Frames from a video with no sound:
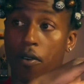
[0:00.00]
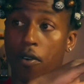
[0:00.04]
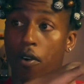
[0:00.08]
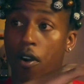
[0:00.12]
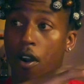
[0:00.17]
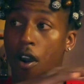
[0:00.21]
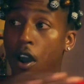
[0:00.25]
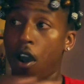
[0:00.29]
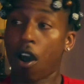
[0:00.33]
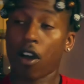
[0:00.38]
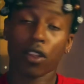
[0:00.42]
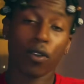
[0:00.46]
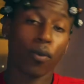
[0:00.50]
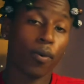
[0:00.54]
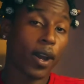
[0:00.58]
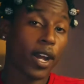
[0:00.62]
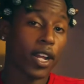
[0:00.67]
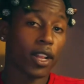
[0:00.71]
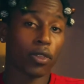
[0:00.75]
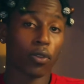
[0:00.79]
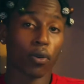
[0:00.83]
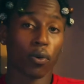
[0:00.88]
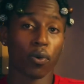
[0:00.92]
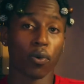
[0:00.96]
all the way
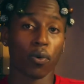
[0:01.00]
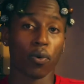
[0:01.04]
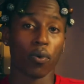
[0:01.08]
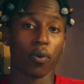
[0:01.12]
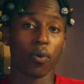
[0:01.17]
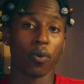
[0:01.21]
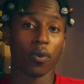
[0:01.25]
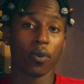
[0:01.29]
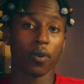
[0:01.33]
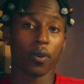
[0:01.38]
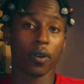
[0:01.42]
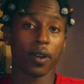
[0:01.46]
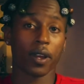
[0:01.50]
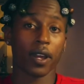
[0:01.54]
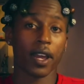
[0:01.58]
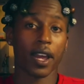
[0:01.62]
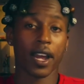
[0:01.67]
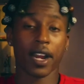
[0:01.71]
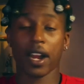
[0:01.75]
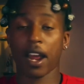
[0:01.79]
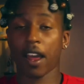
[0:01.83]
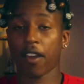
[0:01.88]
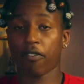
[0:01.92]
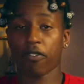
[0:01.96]
through
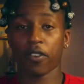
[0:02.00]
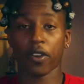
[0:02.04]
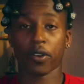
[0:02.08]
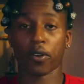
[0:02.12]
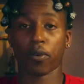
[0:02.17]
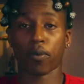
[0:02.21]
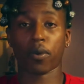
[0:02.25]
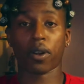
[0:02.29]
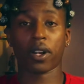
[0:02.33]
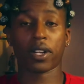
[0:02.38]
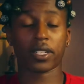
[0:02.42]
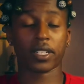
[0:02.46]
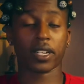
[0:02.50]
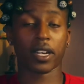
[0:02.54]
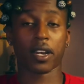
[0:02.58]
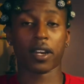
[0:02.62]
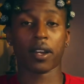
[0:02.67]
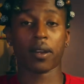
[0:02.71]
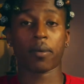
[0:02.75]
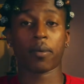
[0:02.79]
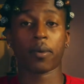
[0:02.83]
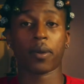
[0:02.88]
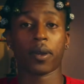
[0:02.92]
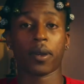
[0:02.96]
and not feel the
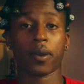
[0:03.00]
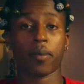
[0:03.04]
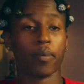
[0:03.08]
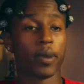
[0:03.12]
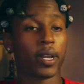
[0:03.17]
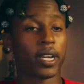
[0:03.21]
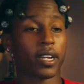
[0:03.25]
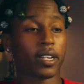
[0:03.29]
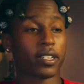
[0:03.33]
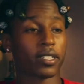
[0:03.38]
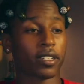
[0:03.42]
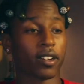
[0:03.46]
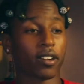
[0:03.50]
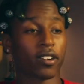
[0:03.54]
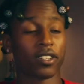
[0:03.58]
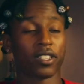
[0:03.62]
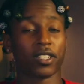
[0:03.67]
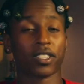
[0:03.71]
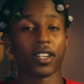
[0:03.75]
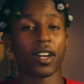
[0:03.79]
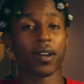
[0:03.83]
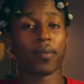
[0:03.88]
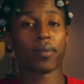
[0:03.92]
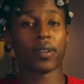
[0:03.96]
runtime because there's
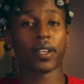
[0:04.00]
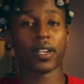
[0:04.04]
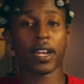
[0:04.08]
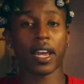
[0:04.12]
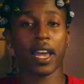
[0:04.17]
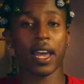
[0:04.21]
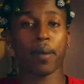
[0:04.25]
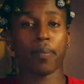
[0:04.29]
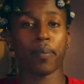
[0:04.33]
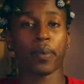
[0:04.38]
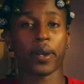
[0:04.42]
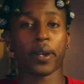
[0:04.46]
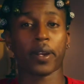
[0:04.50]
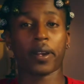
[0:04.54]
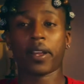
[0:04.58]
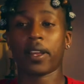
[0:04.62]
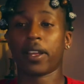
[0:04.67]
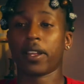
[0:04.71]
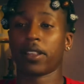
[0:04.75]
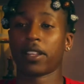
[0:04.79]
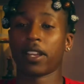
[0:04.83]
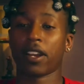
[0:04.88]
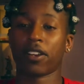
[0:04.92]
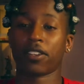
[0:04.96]
something happening.
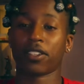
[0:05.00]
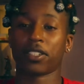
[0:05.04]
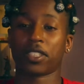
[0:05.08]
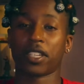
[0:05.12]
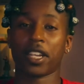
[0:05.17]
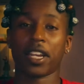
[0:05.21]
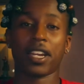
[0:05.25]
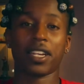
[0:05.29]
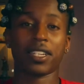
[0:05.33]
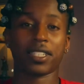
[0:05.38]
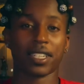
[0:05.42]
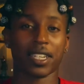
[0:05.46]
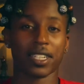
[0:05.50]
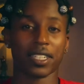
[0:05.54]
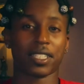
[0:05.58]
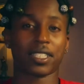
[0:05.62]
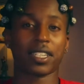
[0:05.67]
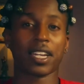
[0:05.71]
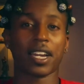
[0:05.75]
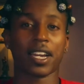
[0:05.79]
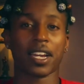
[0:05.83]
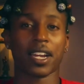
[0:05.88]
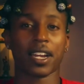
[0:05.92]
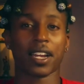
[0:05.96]
There's things at
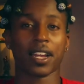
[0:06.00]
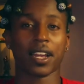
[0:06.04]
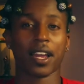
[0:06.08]
stake.